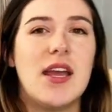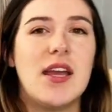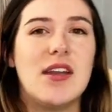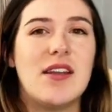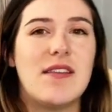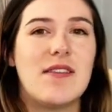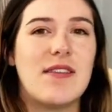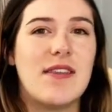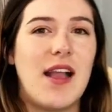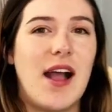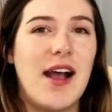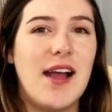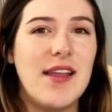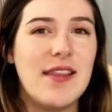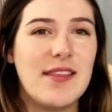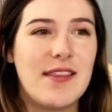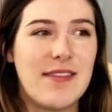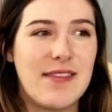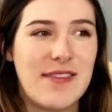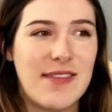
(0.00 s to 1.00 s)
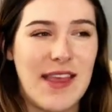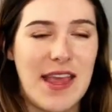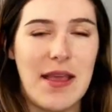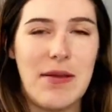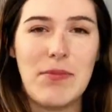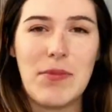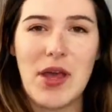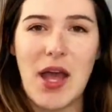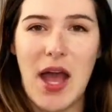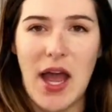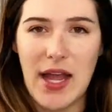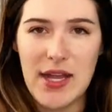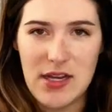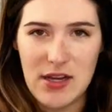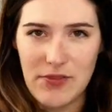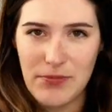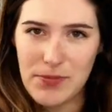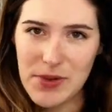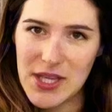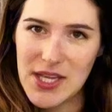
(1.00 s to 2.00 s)
It is not the same kind
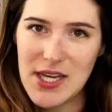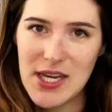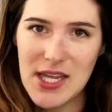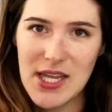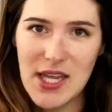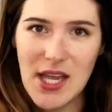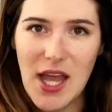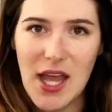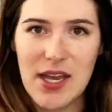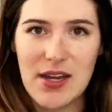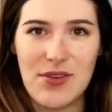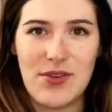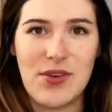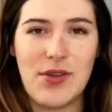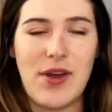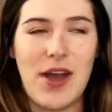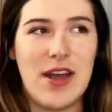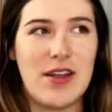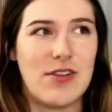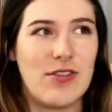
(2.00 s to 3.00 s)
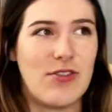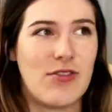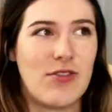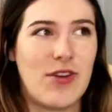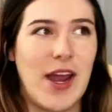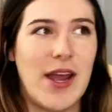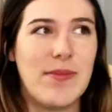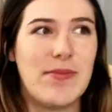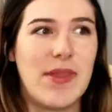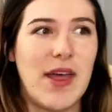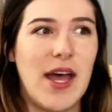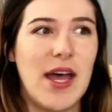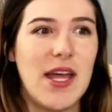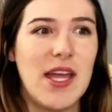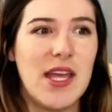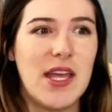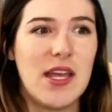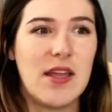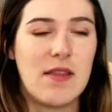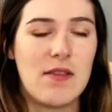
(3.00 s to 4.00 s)
of bleeding. I don't know how to describe
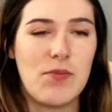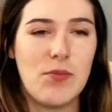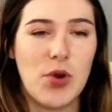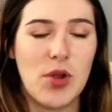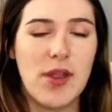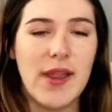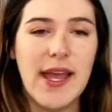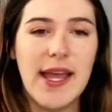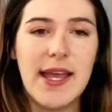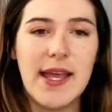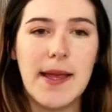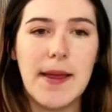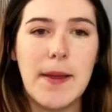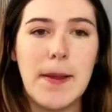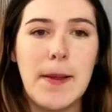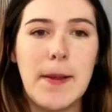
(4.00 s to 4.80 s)
that. It's more like